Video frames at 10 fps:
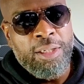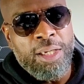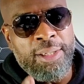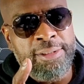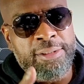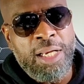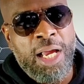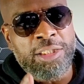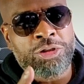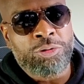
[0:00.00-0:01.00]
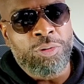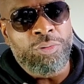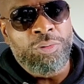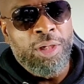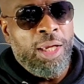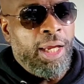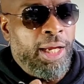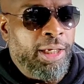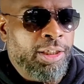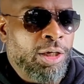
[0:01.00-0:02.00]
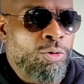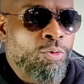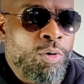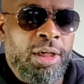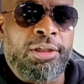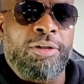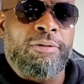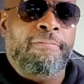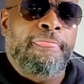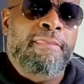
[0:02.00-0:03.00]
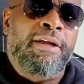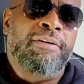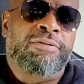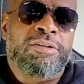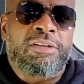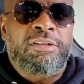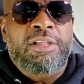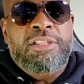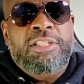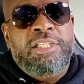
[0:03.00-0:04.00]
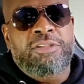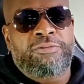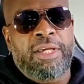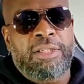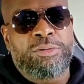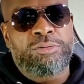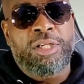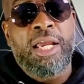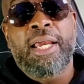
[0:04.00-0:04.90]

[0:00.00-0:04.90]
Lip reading: is not true. And you wonder if there's a such thing as fake news.